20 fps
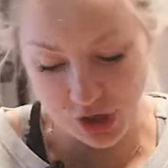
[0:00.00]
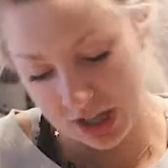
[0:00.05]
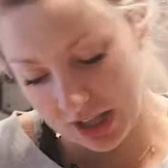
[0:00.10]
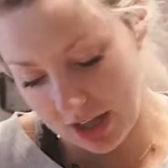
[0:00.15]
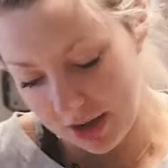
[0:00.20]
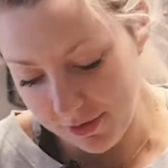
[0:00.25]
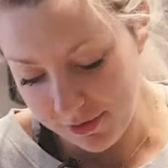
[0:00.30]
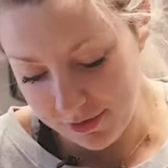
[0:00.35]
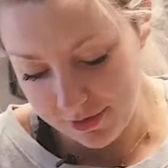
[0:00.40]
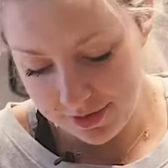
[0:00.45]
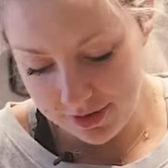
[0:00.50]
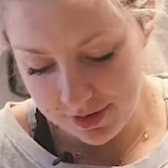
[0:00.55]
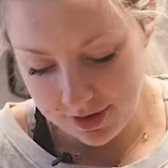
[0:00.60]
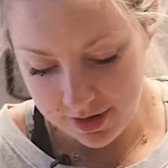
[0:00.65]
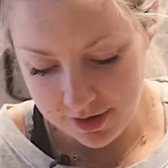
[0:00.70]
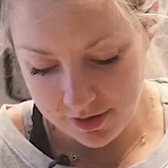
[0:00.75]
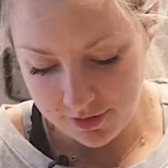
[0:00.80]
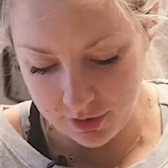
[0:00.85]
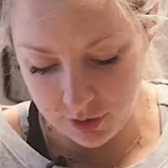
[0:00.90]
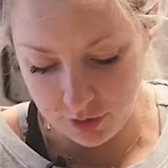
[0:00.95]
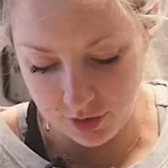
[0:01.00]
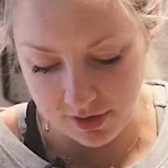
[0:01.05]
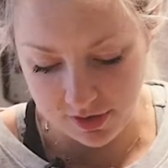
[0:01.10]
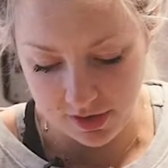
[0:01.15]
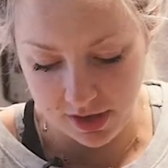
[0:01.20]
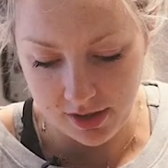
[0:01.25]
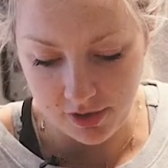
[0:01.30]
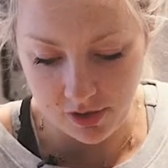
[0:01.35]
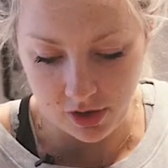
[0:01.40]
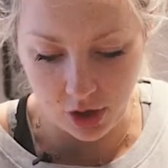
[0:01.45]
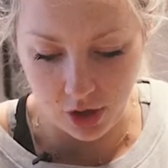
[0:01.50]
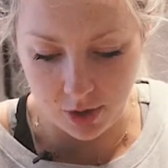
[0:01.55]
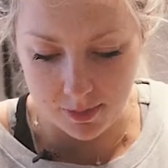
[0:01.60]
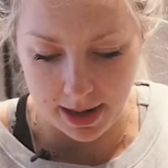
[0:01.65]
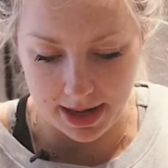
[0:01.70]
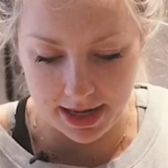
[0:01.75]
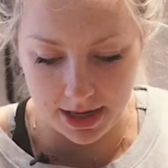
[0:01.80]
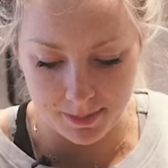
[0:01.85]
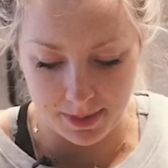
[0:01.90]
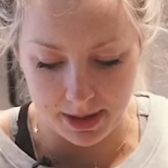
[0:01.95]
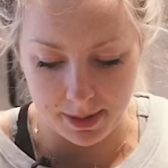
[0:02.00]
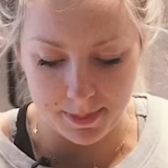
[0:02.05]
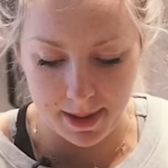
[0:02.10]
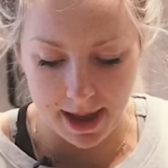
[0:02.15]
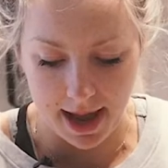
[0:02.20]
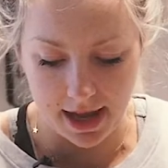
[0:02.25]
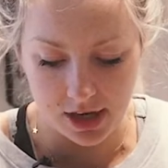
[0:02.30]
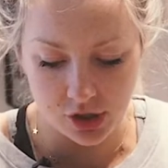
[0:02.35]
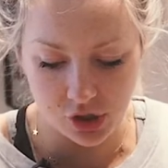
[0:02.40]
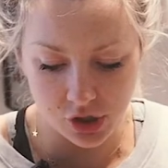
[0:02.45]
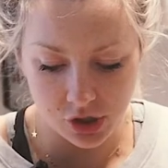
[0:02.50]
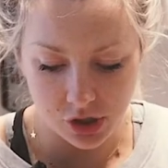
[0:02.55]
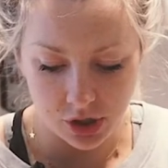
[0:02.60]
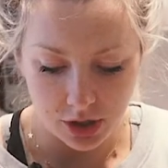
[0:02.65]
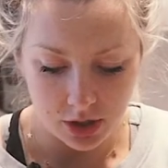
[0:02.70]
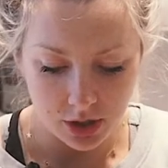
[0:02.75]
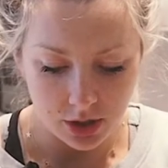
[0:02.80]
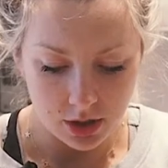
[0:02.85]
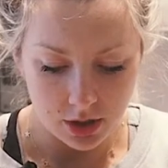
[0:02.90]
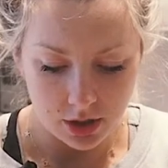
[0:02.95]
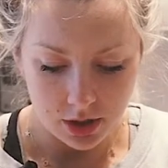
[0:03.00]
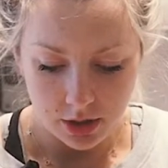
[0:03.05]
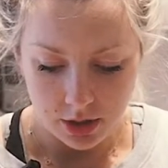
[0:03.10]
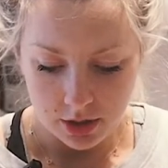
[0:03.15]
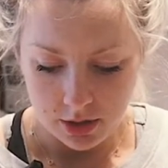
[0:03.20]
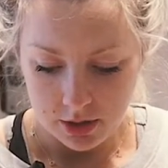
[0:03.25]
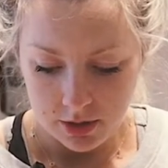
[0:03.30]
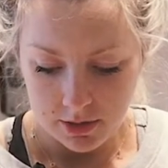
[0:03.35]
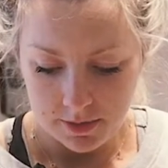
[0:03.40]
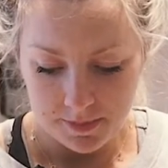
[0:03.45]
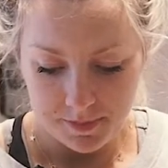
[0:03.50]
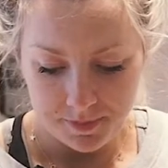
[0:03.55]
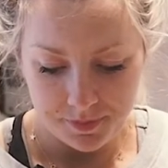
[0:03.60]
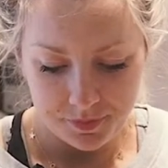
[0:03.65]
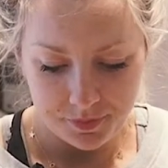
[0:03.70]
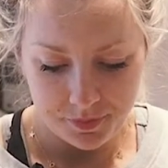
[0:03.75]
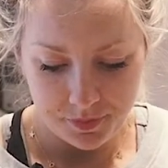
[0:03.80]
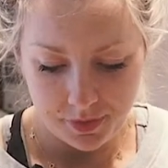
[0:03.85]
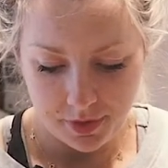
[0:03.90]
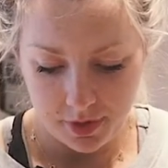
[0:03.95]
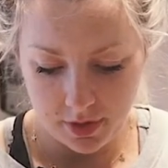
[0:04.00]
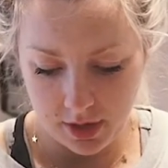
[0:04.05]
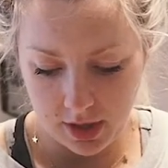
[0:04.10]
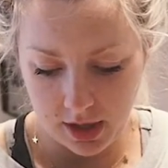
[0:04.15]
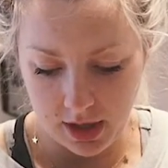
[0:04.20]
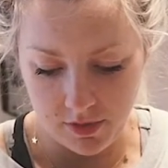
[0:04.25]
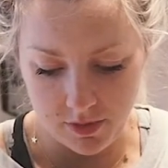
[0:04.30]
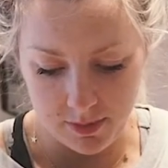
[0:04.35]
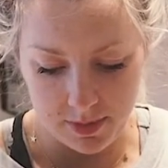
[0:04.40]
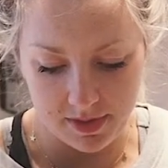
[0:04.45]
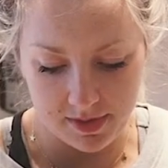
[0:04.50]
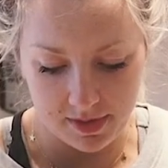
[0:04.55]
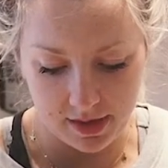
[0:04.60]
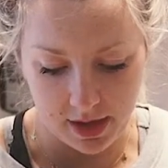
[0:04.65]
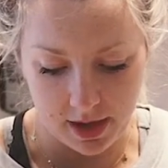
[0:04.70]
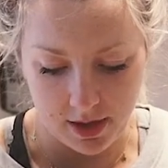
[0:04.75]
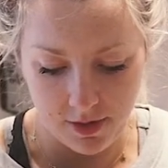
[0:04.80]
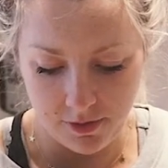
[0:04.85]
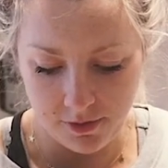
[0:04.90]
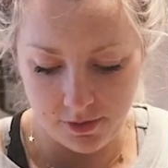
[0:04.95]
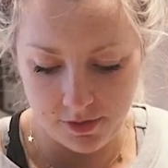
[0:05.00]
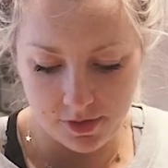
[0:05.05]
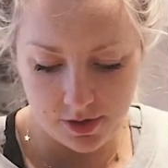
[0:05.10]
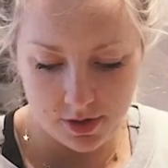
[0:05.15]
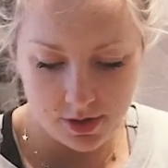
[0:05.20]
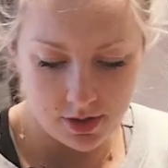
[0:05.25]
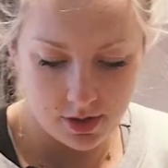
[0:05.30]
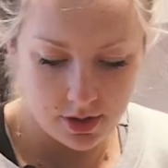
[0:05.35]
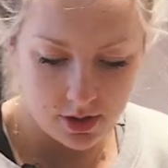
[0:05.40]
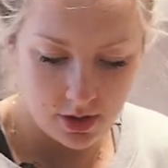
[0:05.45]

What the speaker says: I love for Chrissy. So you can make a big batch and give him as a gift.